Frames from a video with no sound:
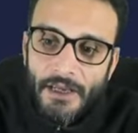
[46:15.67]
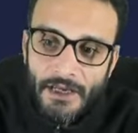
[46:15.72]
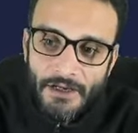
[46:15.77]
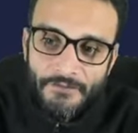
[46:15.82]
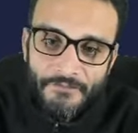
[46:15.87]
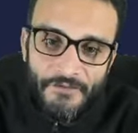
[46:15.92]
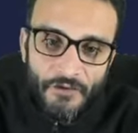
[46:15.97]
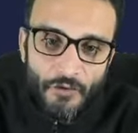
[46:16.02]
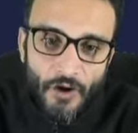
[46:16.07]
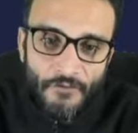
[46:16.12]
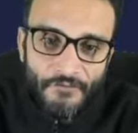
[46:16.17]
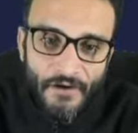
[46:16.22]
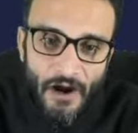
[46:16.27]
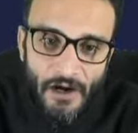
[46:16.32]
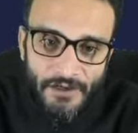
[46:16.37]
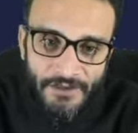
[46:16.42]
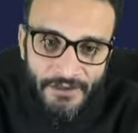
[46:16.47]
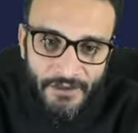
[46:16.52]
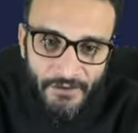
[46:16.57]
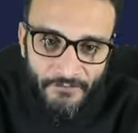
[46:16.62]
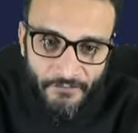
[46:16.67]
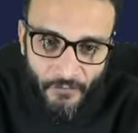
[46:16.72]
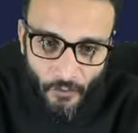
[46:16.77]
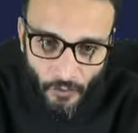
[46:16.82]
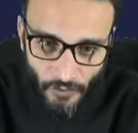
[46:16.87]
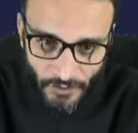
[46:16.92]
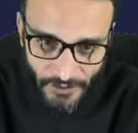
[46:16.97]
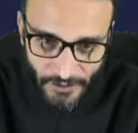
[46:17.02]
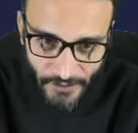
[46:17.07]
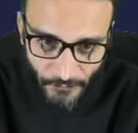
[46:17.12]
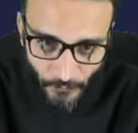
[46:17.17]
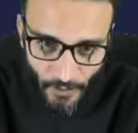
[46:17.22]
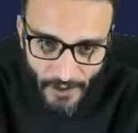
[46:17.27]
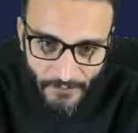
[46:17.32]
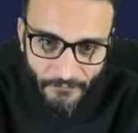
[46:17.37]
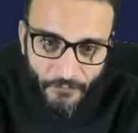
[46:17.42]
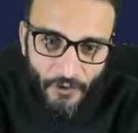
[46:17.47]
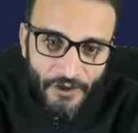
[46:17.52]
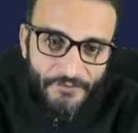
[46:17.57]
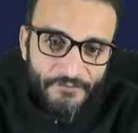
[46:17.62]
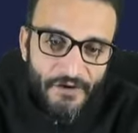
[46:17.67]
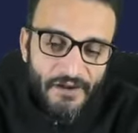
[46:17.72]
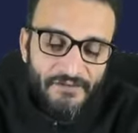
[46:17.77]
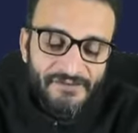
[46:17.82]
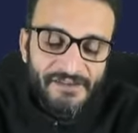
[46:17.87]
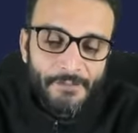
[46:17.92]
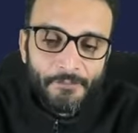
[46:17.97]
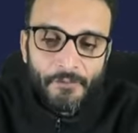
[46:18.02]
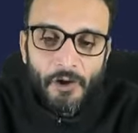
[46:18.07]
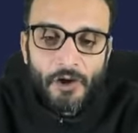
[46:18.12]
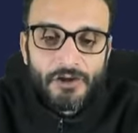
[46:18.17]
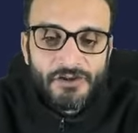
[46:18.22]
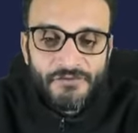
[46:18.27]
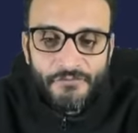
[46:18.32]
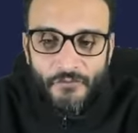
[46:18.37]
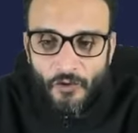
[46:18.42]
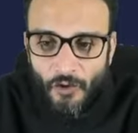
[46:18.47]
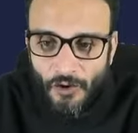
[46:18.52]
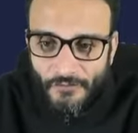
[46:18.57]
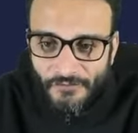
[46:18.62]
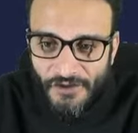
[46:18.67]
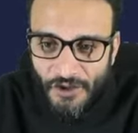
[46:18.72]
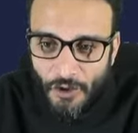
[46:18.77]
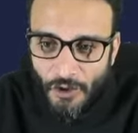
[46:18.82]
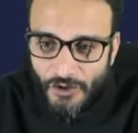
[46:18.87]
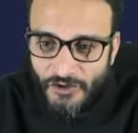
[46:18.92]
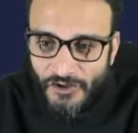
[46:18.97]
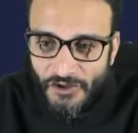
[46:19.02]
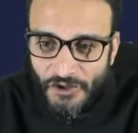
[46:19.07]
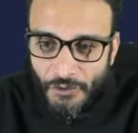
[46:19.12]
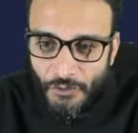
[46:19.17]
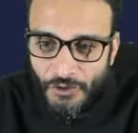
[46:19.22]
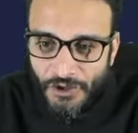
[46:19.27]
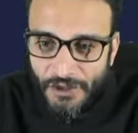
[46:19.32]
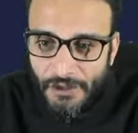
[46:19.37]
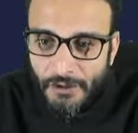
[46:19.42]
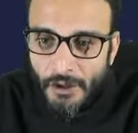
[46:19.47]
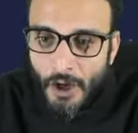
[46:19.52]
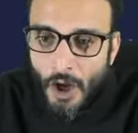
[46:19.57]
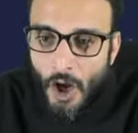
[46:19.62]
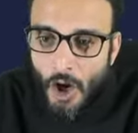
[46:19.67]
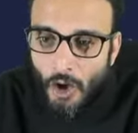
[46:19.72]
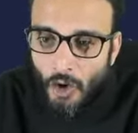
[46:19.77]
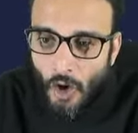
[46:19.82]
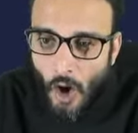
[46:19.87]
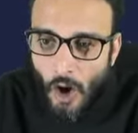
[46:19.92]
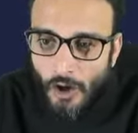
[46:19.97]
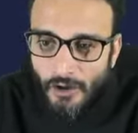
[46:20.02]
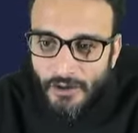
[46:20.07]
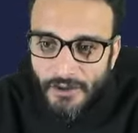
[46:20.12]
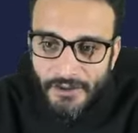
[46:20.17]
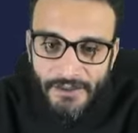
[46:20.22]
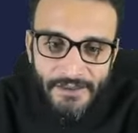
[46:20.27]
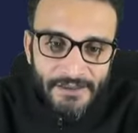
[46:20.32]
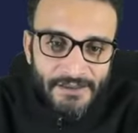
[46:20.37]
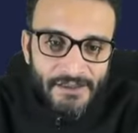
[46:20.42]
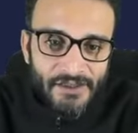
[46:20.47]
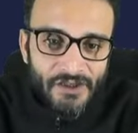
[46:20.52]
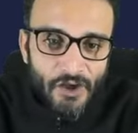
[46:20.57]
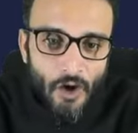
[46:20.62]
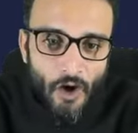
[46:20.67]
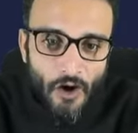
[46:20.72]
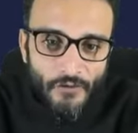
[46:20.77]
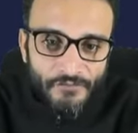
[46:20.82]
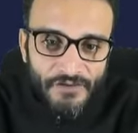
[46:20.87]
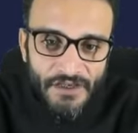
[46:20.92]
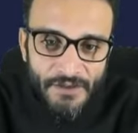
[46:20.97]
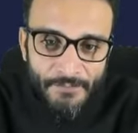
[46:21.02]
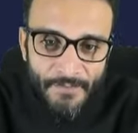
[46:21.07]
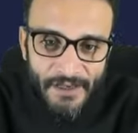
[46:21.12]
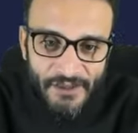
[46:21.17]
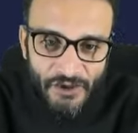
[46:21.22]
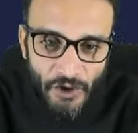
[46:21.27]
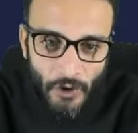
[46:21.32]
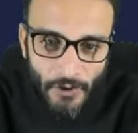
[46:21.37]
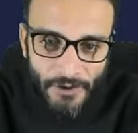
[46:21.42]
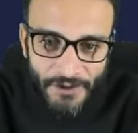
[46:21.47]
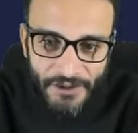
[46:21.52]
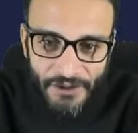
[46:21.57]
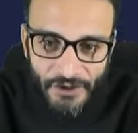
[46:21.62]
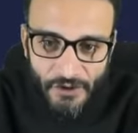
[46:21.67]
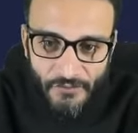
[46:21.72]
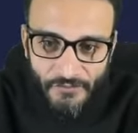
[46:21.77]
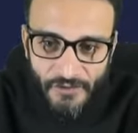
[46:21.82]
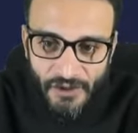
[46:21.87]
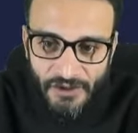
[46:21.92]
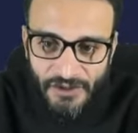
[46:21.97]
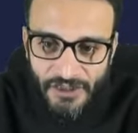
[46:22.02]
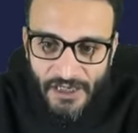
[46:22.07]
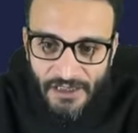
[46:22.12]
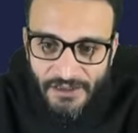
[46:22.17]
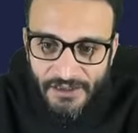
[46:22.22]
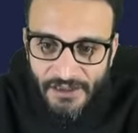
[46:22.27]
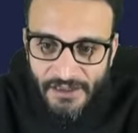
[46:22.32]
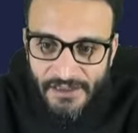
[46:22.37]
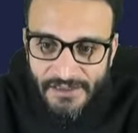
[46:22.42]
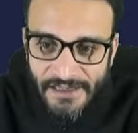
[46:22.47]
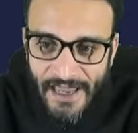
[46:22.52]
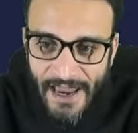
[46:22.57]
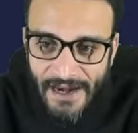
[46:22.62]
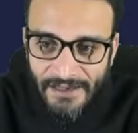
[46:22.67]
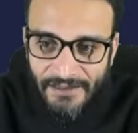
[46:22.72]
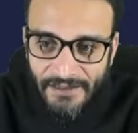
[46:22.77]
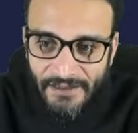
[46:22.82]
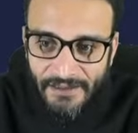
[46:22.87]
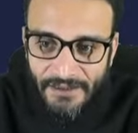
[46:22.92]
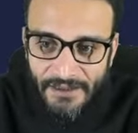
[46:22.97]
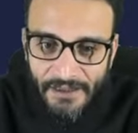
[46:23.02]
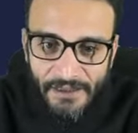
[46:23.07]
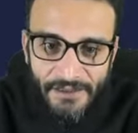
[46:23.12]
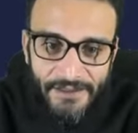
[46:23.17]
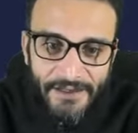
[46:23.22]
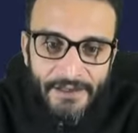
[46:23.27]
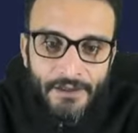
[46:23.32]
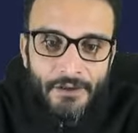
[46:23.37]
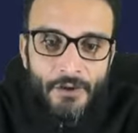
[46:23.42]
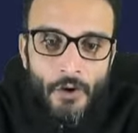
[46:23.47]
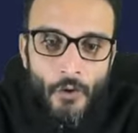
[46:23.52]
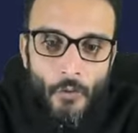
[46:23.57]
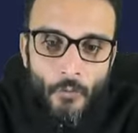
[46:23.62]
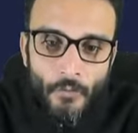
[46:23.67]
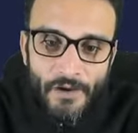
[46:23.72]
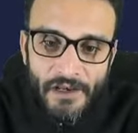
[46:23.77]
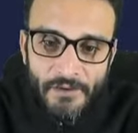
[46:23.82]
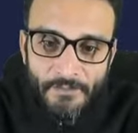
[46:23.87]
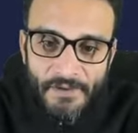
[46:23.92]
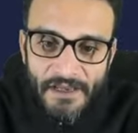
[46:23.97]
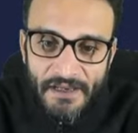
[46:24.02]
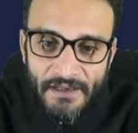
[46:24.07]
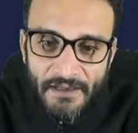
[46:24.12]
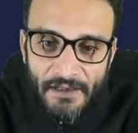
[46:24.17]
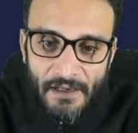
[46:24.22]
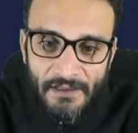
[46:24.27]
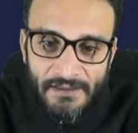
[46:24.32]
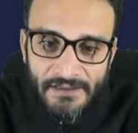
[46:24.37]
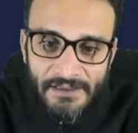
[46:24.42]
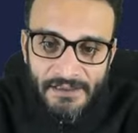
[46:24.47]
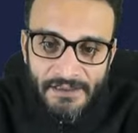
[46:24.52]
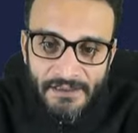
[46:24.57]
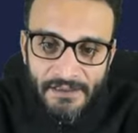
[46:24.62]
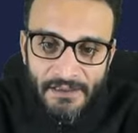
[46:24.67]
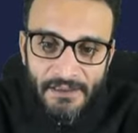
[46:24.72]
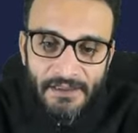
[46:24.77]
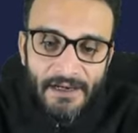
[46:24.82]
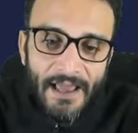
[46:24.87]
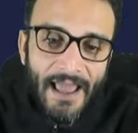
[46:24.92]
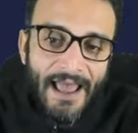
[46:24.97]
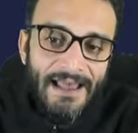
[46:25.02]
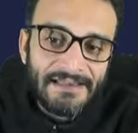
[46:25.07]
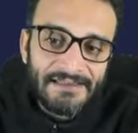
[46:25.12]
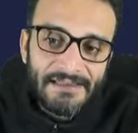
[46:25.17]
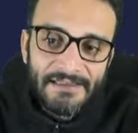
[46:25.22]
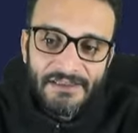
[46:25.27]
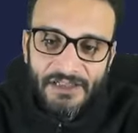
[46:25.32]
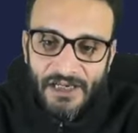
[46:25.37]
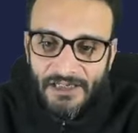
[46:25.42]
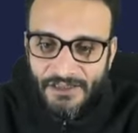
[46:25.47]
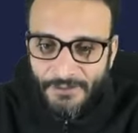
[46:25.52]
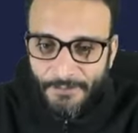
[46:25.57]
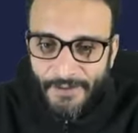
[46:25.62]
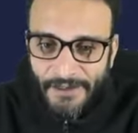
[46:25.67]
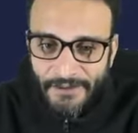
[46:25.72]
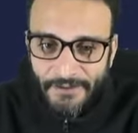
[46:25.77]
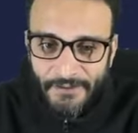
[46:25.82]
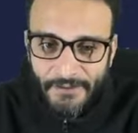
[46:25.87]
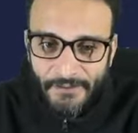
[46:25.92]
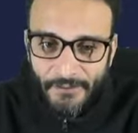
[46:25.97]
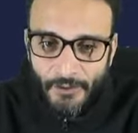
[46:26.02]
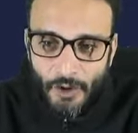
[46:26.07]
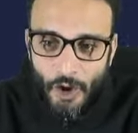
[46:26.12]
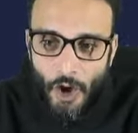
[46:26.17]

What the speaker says: In view of Article 145 subclause 4 of the Constitution, concurrence of the majority of the judges at the hearing will be considered as a judgment.